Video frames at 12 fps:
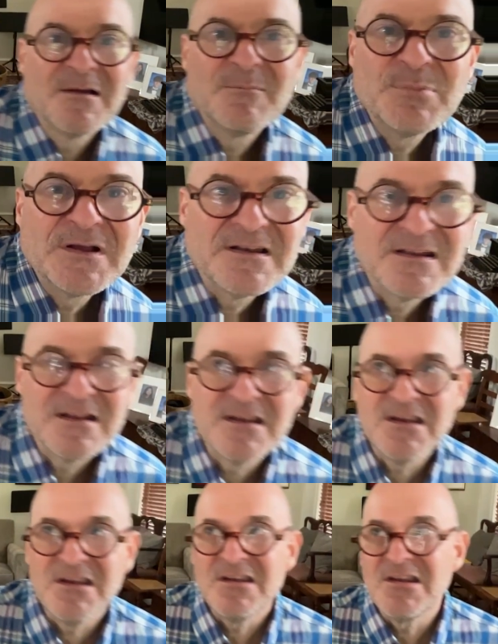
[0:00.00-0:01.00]
but
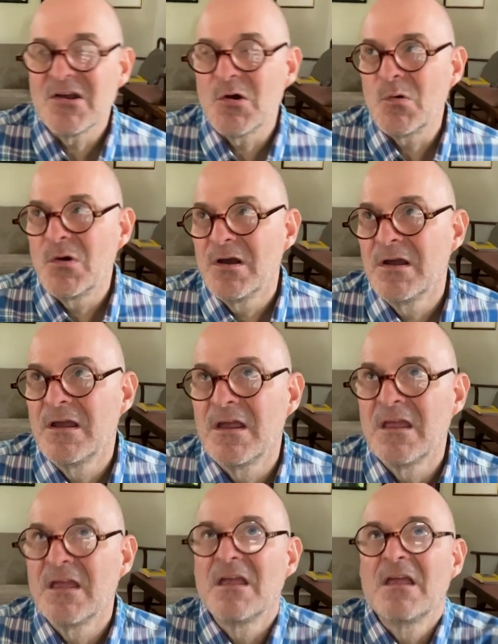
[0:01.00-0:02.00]
you know,
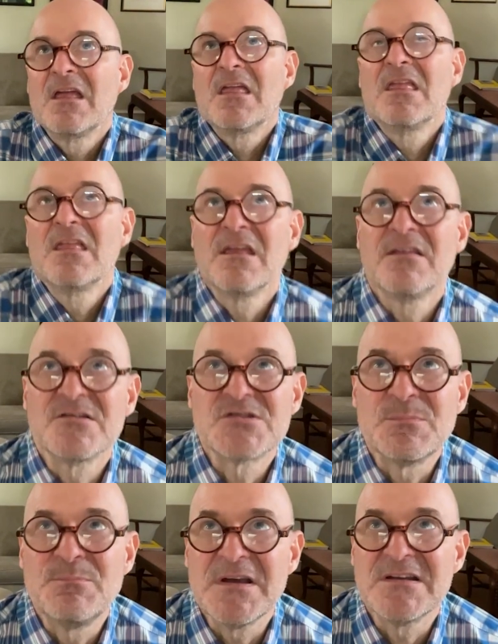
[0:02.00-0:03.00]
there's a
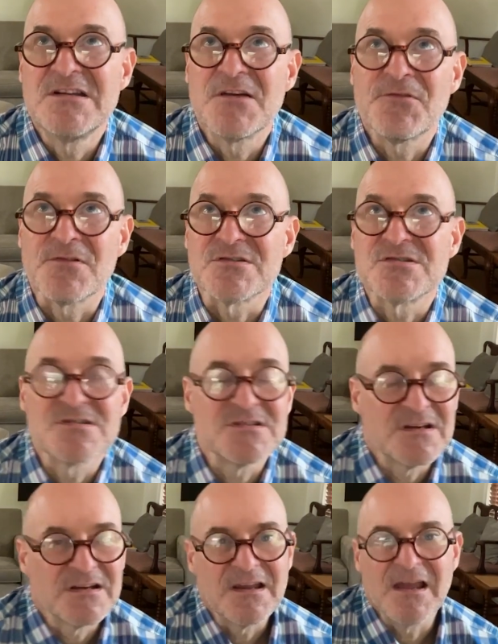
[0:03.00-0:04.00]
big difference
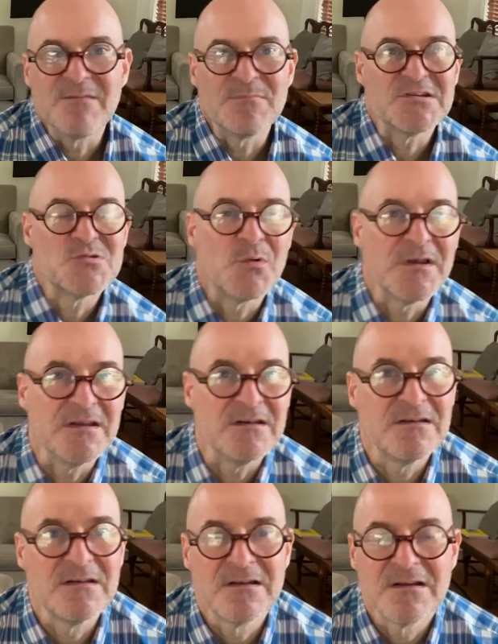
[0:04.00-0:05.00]
again between